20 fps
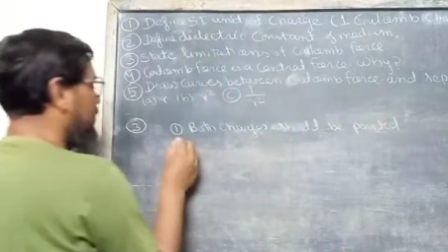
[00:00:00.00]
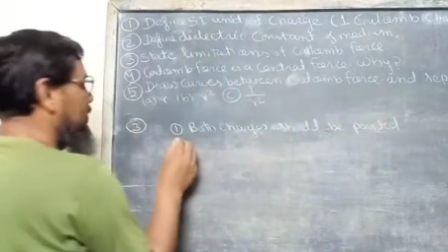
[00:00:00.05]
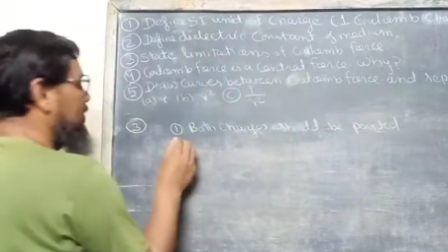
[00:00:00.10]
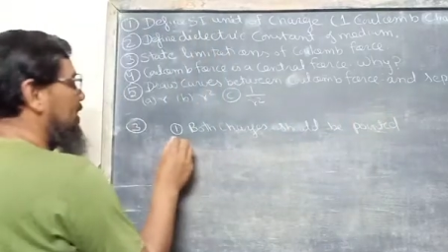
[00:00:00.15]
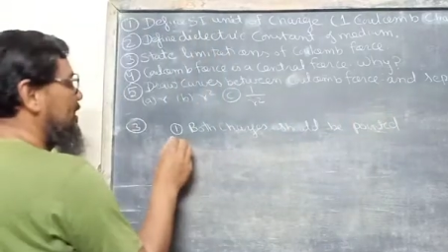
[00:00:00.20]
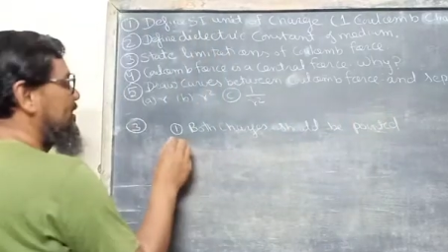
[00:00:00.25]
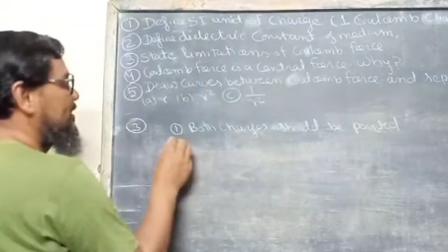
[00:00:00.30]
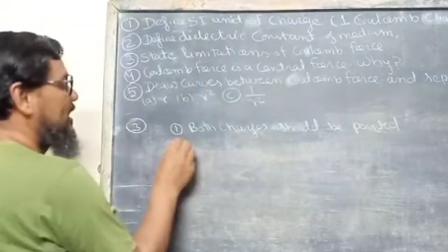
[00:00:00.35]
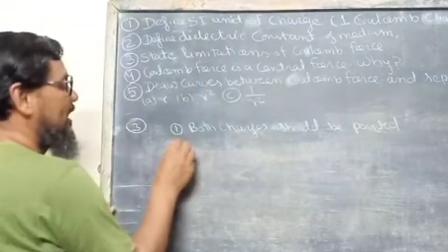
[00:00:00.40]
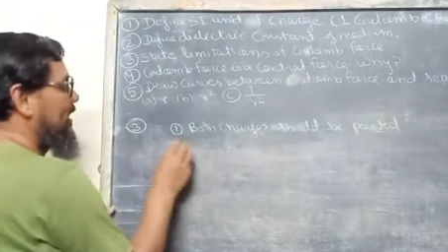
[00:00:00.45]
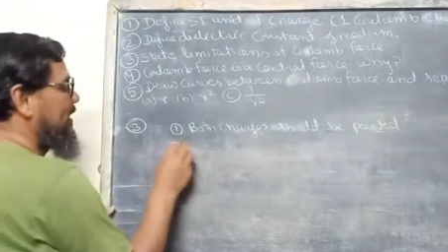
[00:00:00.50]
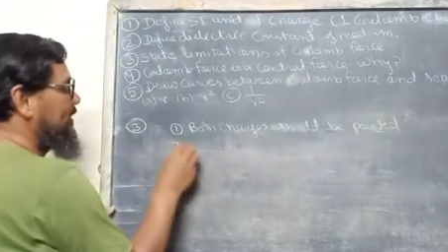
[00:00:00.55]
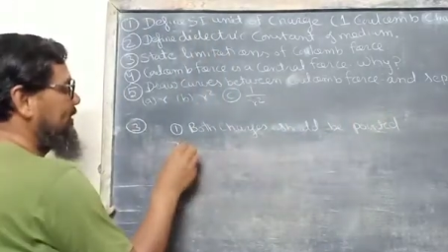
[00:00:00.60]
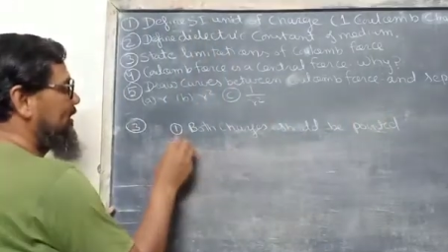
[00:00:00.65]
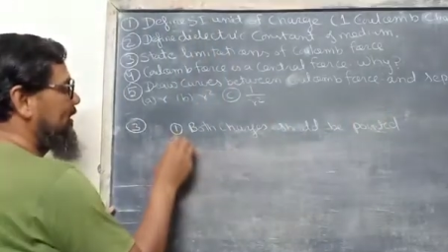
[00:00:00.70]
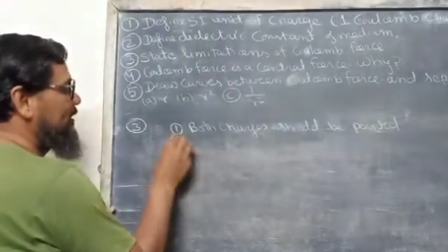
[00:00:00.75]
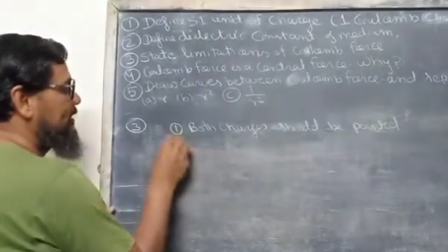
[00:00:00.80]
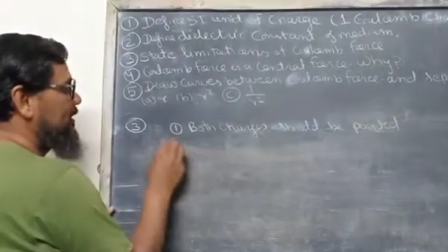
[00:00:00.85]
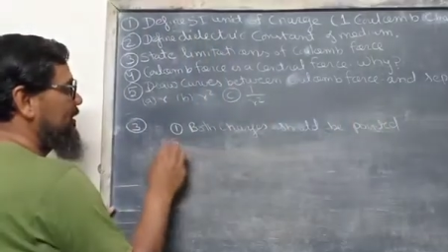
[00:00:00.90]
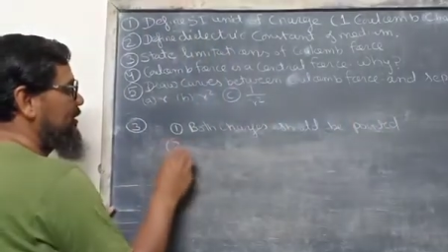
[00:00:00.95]
The second
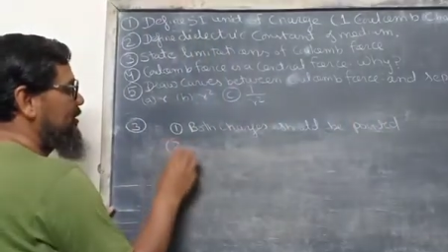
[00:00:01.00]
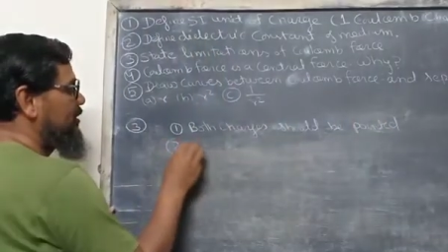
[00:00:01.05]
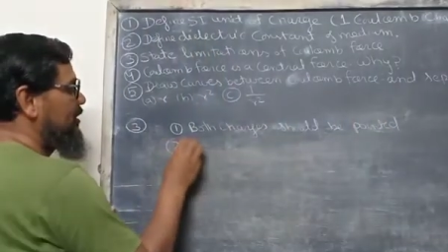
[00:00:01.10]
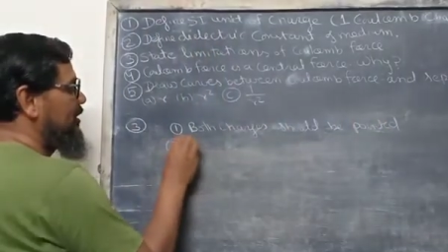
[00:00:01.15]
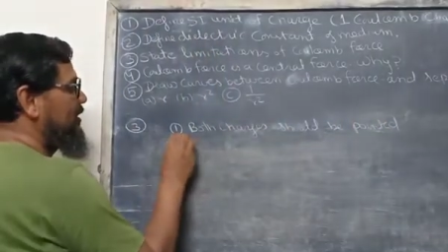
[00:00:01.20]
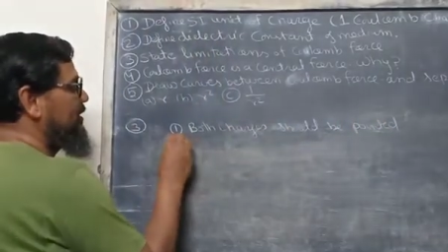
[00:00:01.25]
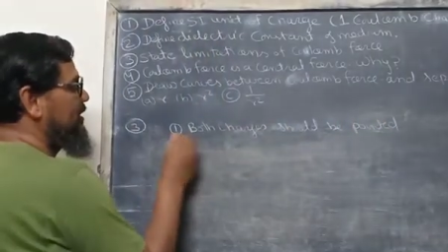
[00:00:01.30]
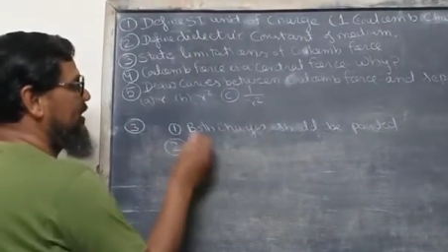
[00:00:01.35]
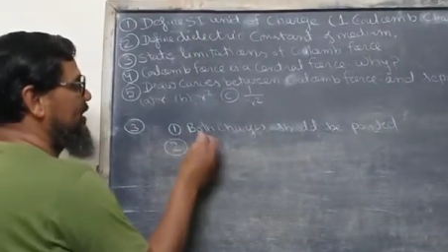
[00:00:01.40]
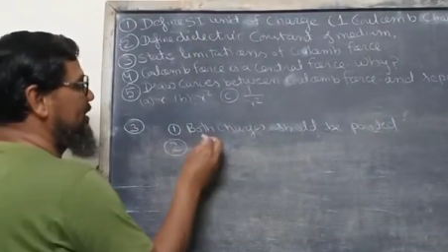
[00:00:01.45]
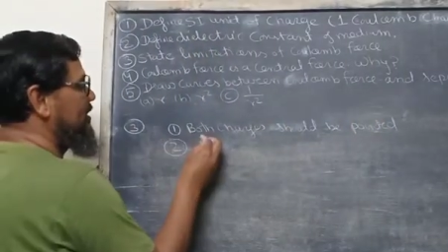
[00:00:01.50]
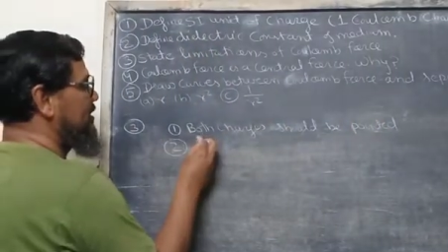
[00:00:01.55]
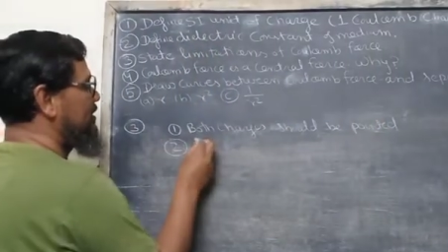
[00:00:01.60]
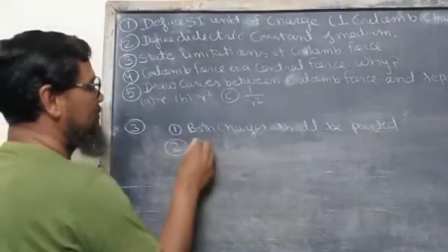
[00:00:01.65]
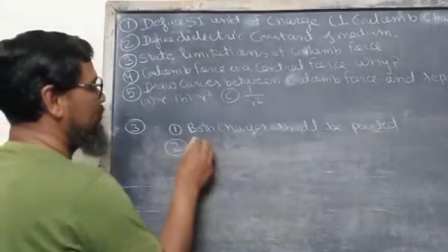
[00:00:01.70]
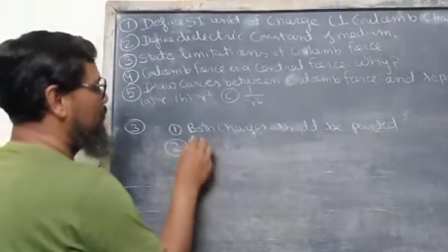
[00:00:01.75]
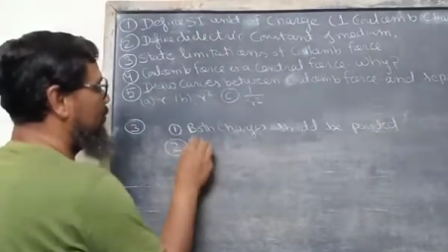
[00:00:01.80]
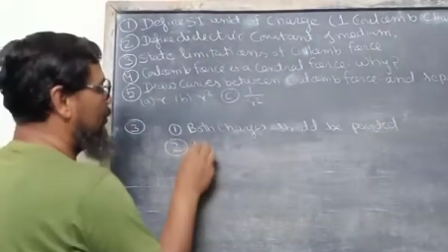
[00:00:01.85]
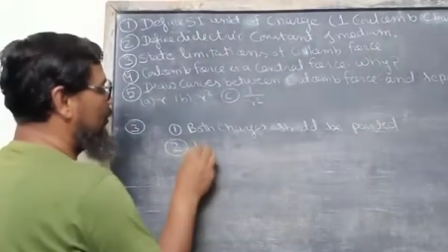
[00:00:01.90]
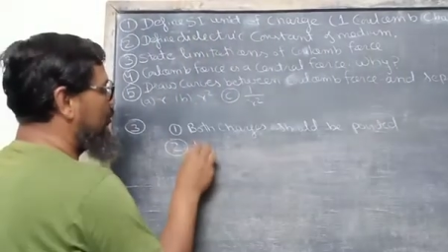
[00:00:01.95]
condition is
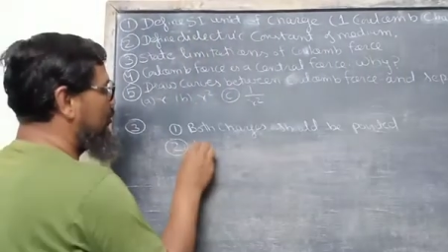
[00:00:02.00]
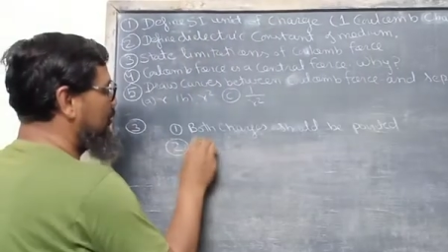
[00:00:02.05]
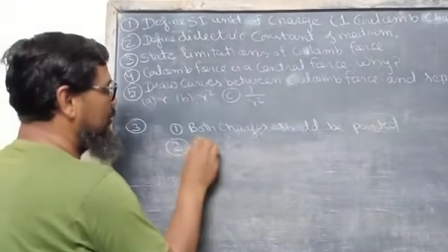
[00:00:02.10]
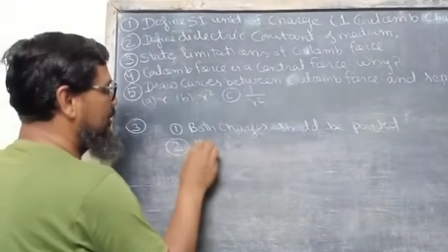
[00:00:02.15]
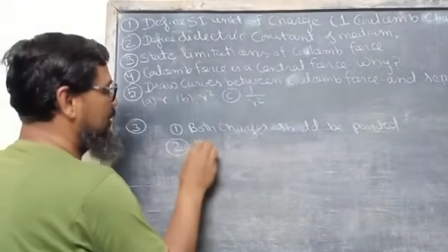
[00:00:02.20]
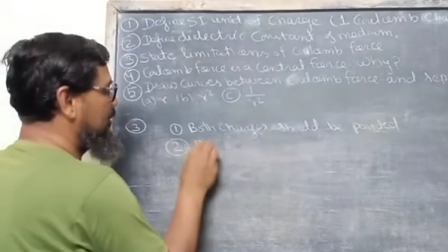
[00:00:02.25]
both